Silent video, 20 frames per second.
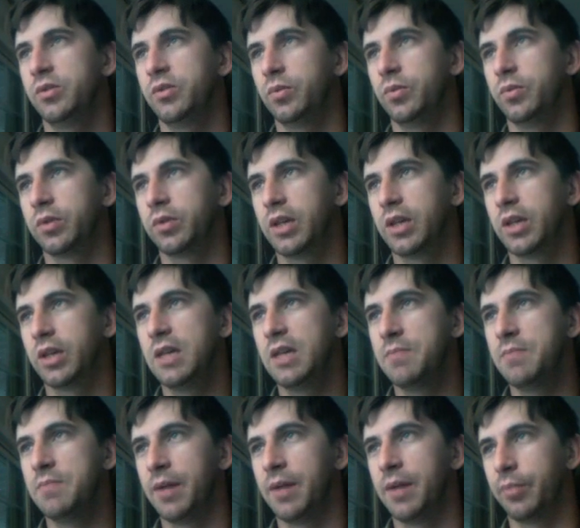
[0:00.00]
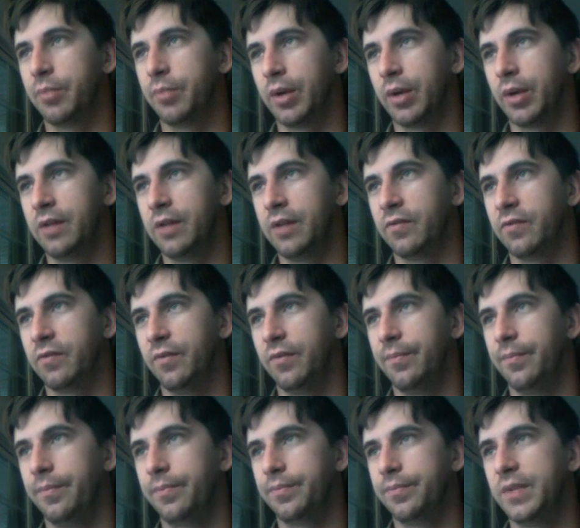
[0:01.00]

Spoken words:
will keep my brain from